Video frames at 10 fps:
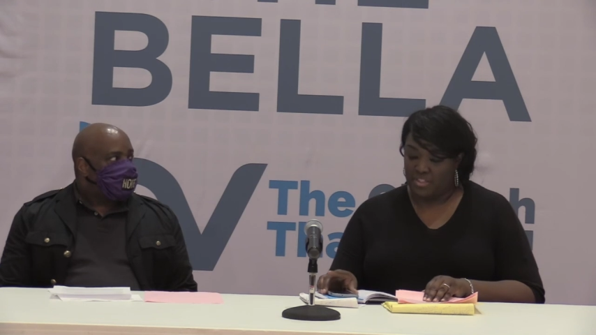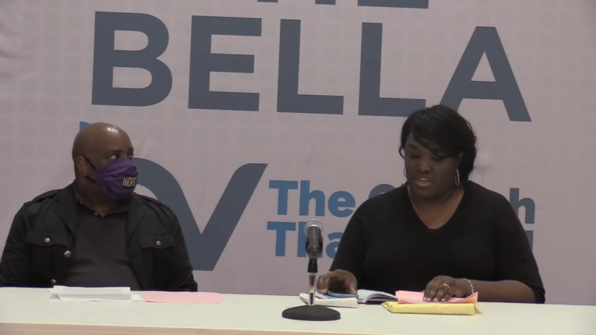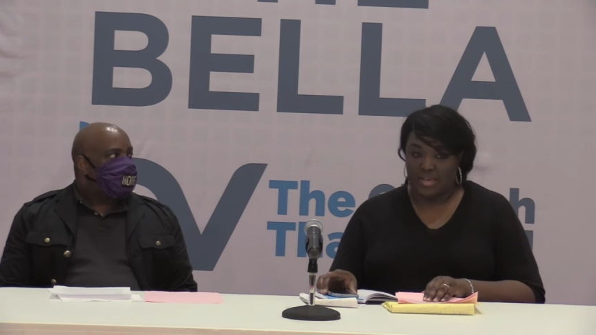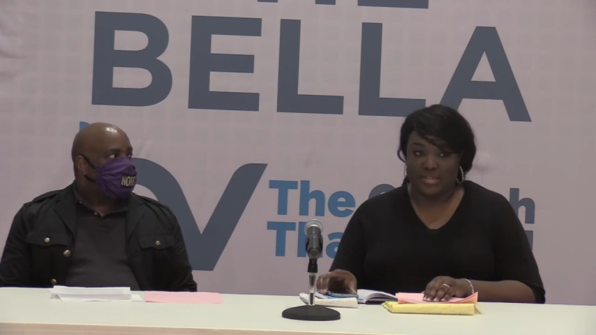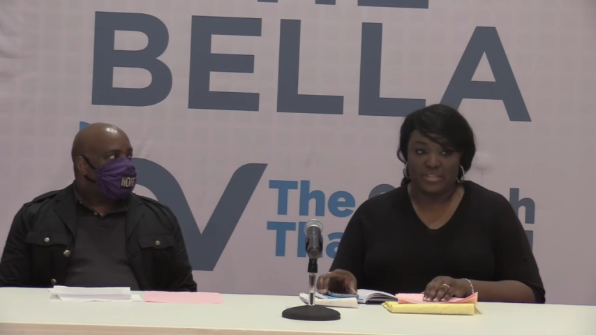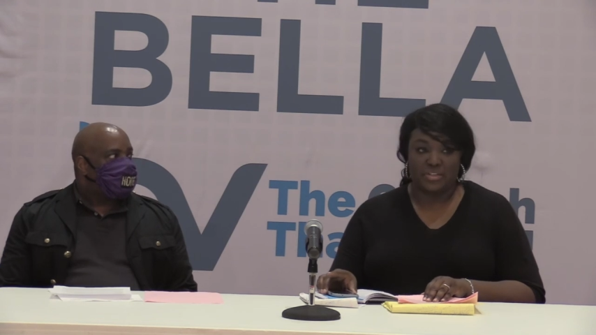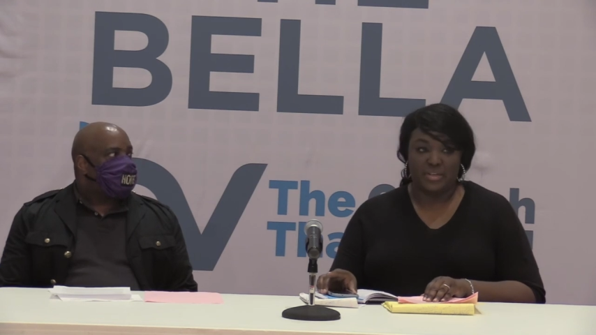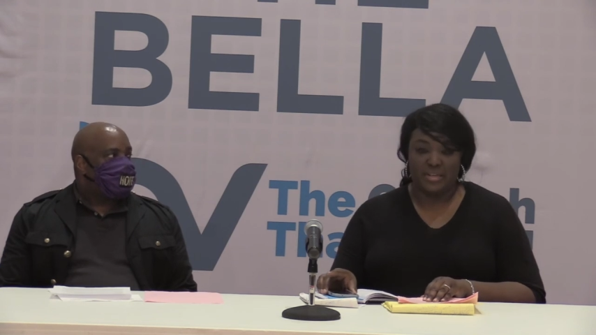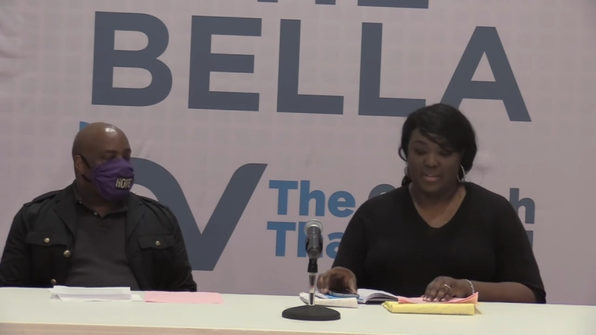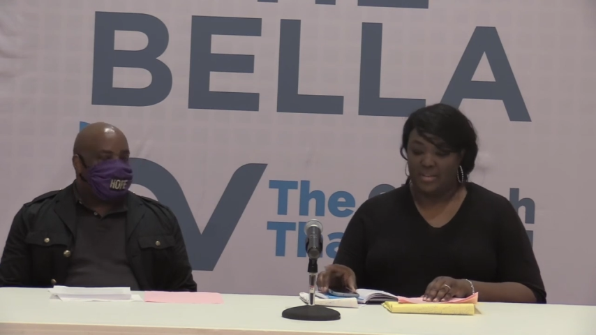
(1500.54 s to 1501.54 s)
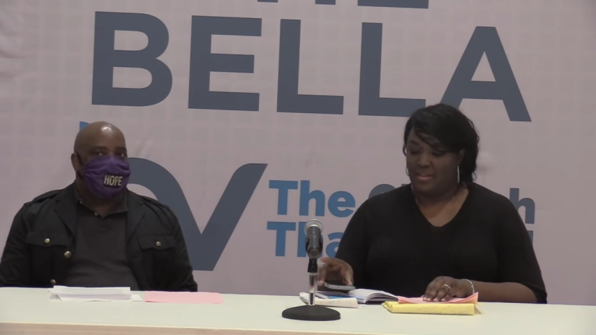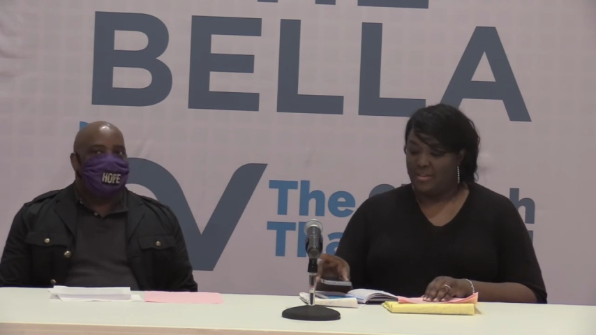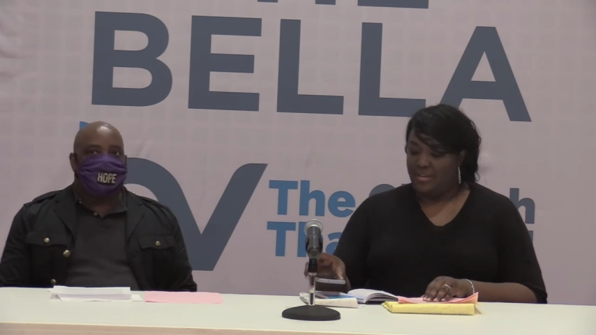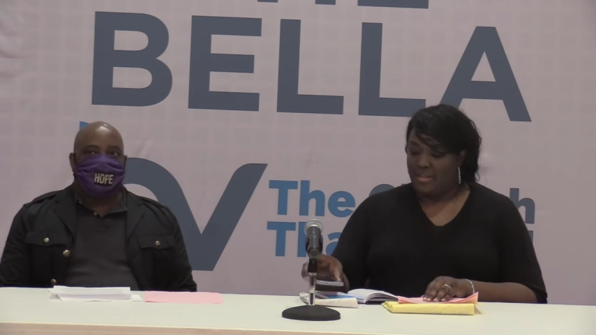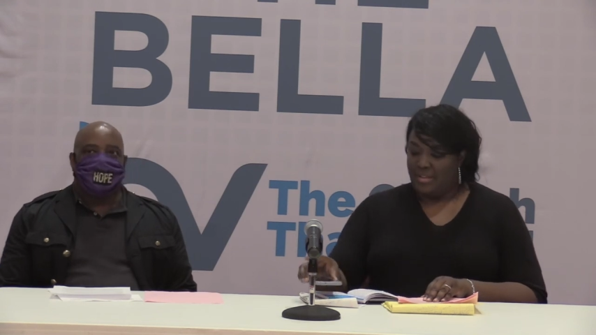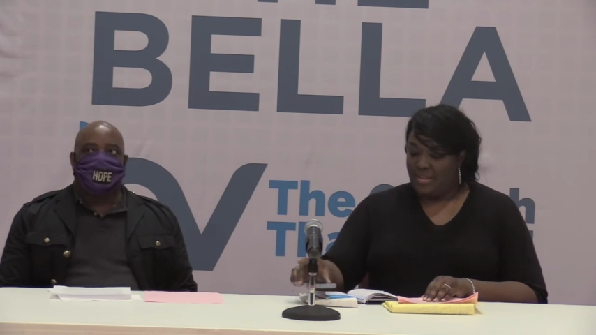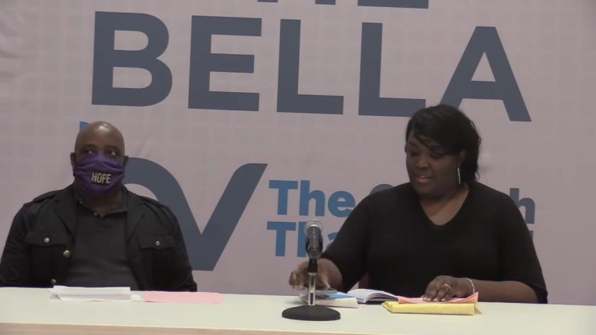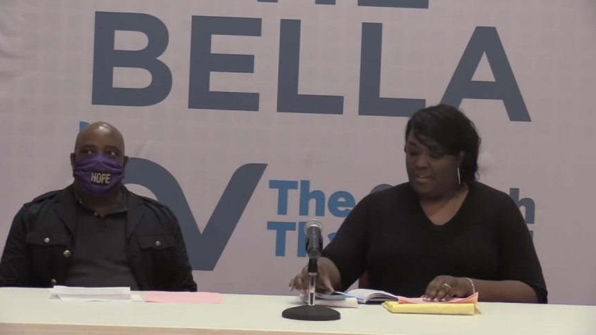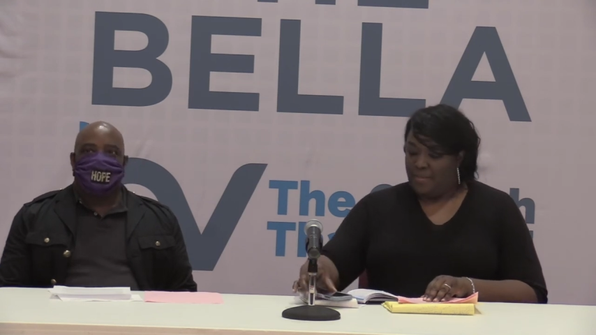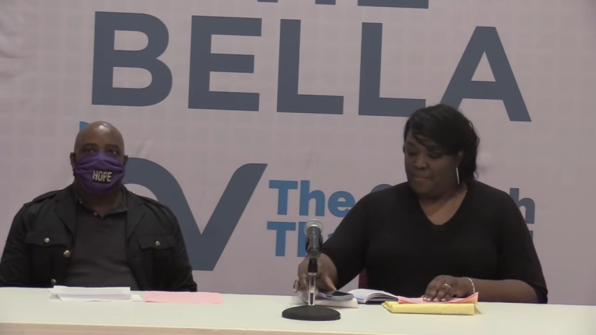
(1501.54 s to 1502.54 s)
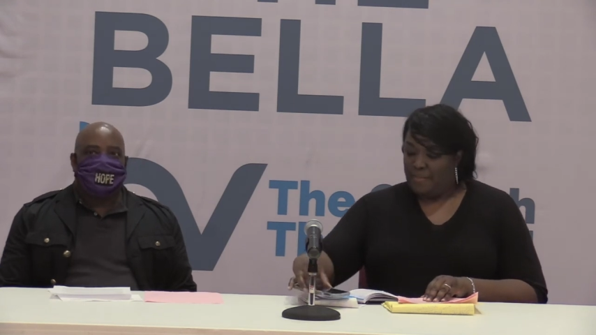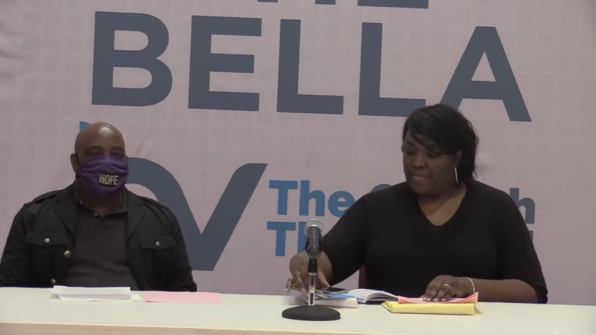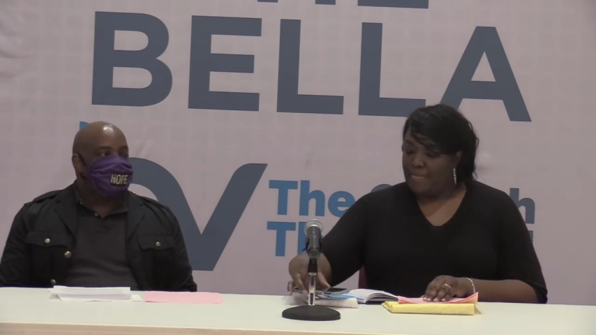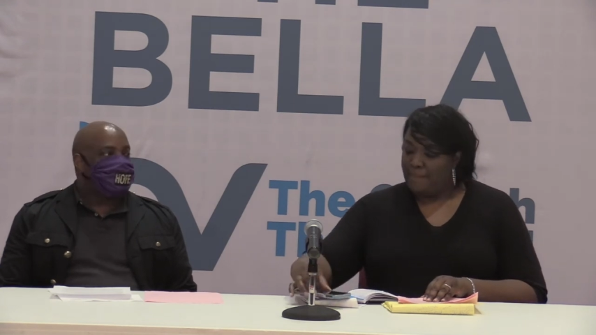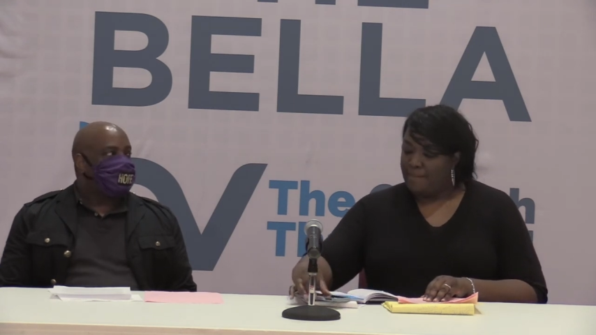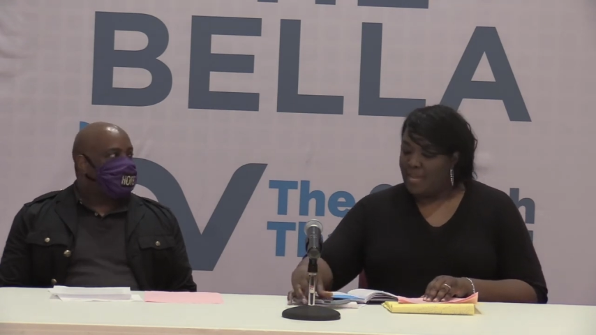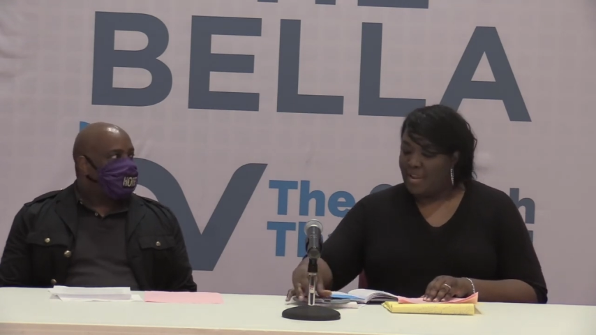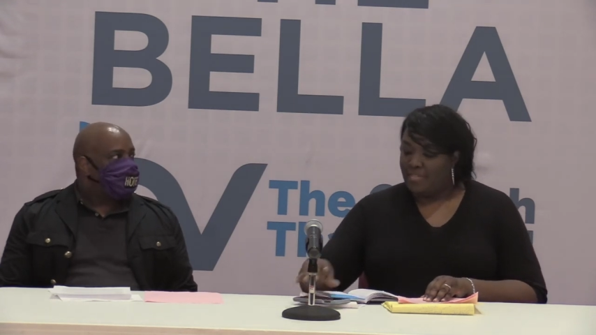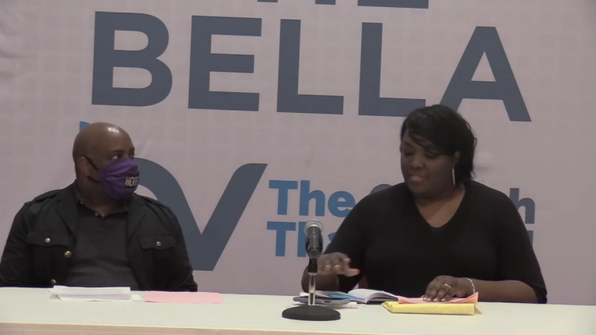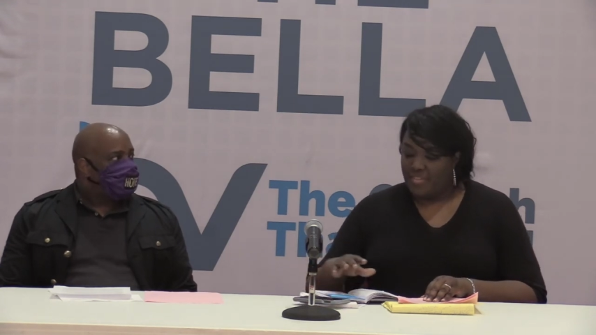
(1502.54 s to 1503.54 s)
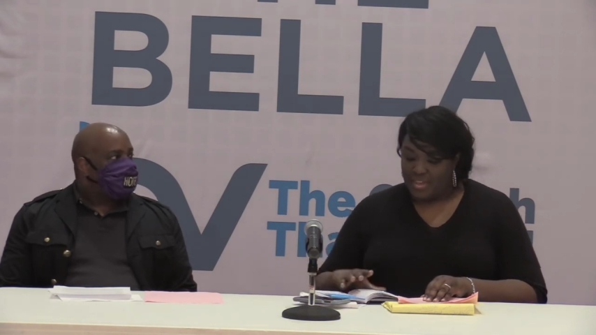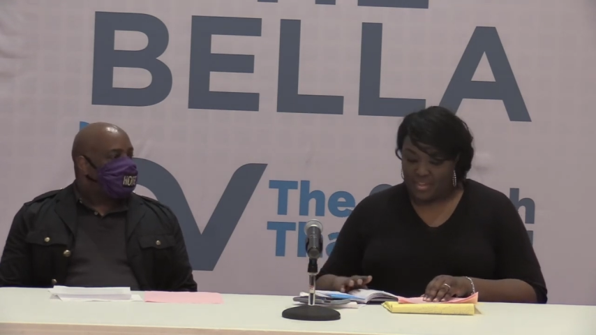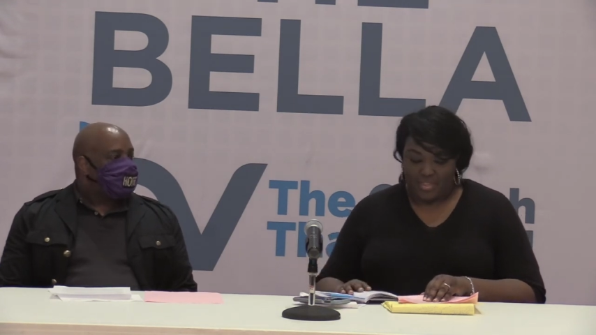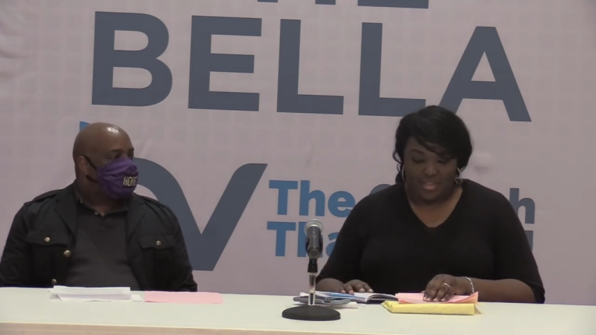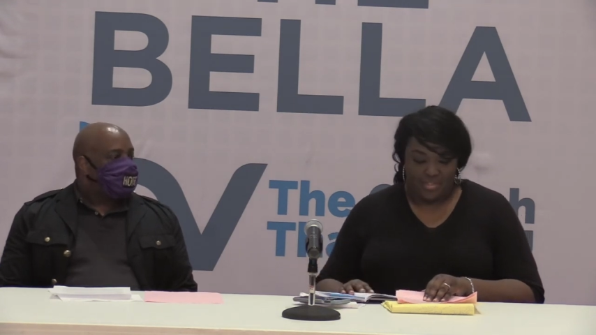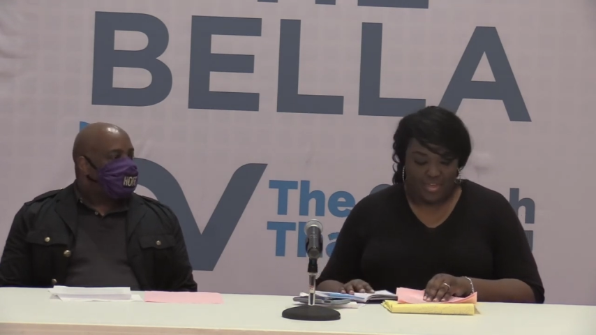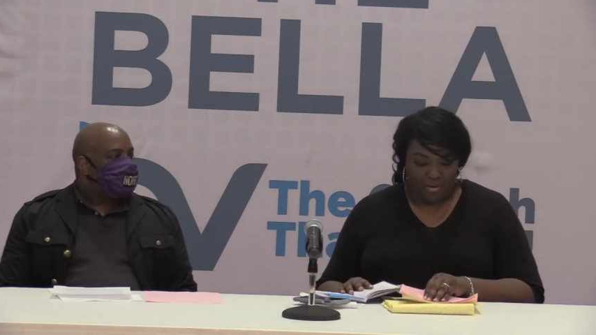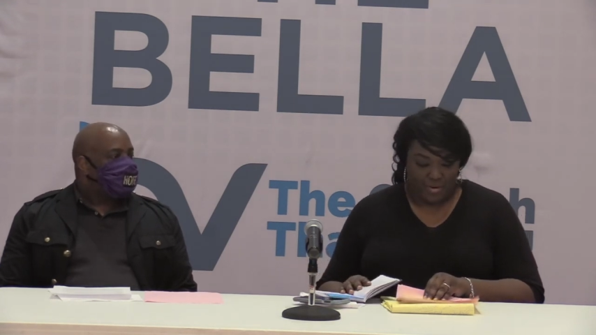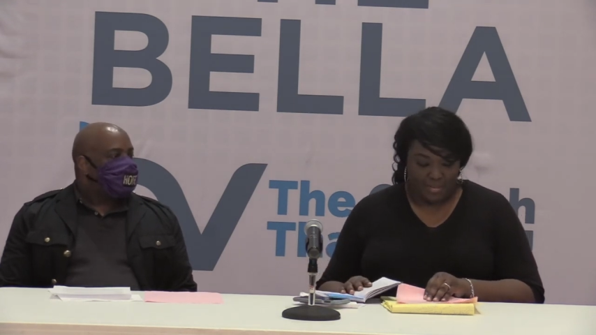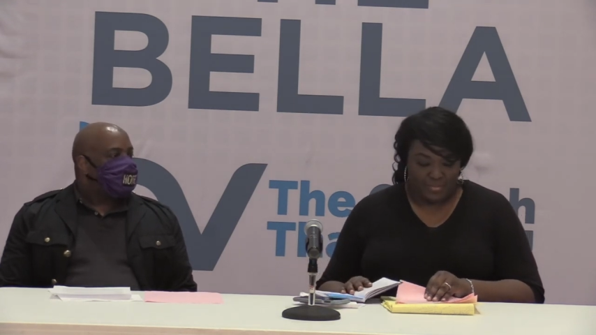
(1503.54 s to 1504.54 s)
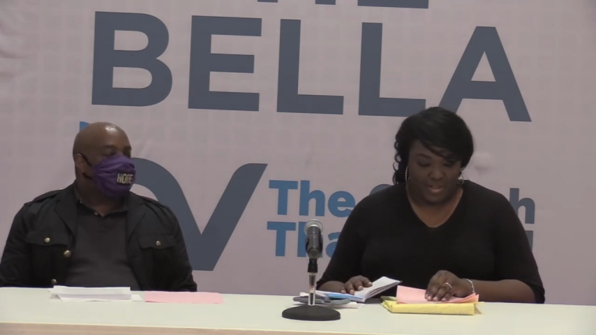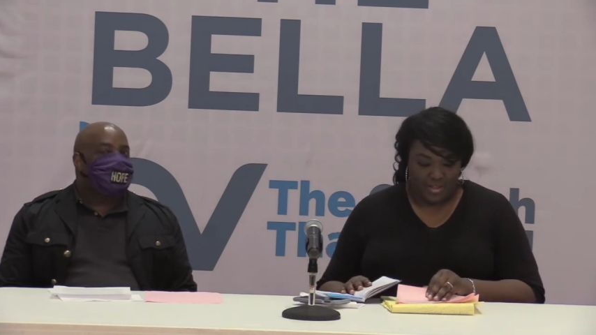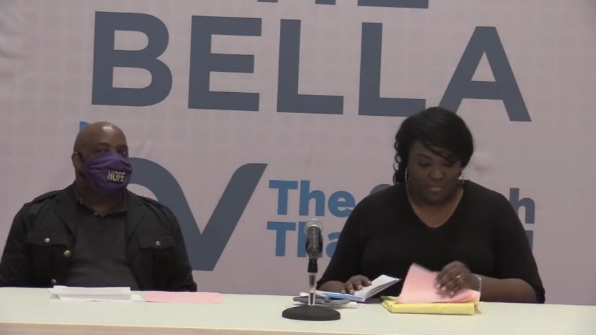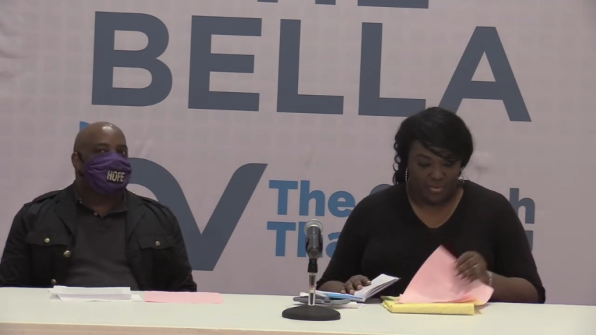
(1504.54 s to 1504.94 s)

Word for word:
Speaker 1: change. Absolutely. And I think that wraps up.